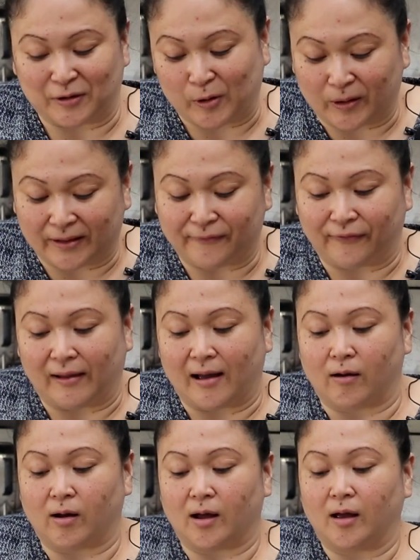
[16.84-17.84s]

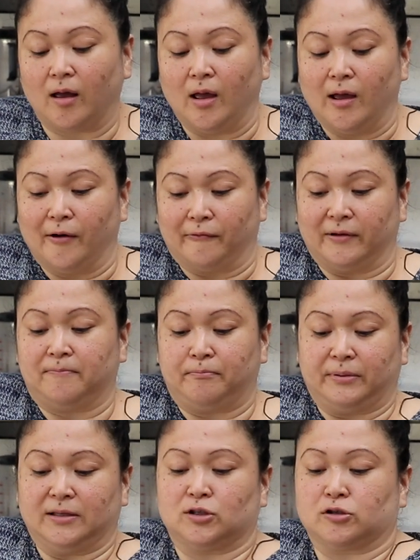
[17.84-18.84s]
cauliflower with
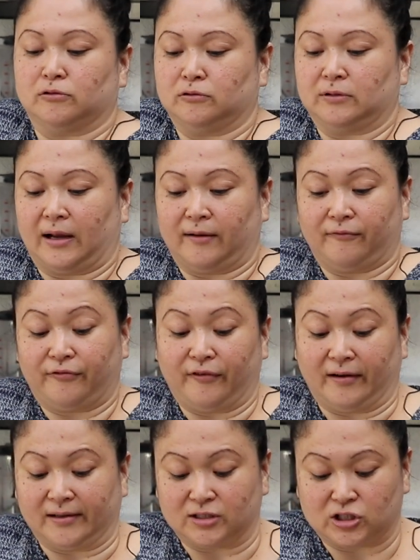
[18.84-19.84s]
beetroot and
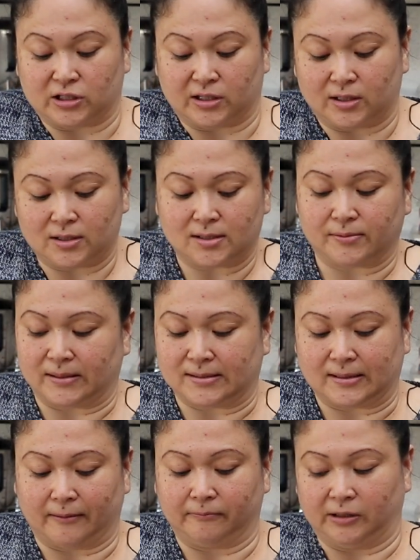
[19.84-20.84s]
feta cheese with
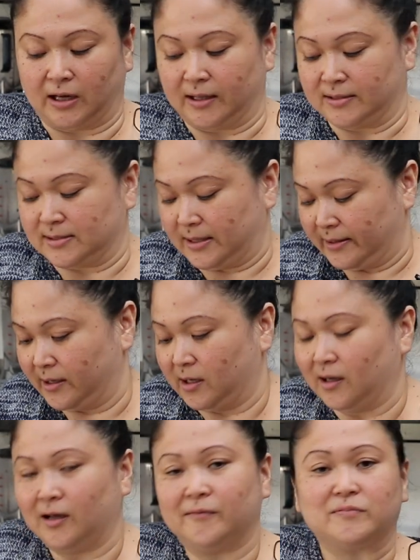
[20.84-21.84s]
some nuts and
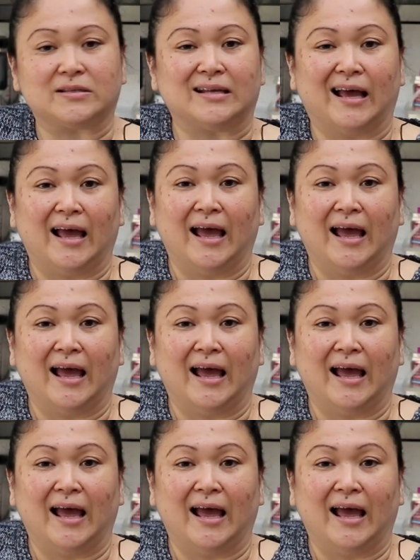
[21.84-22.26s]
herbs.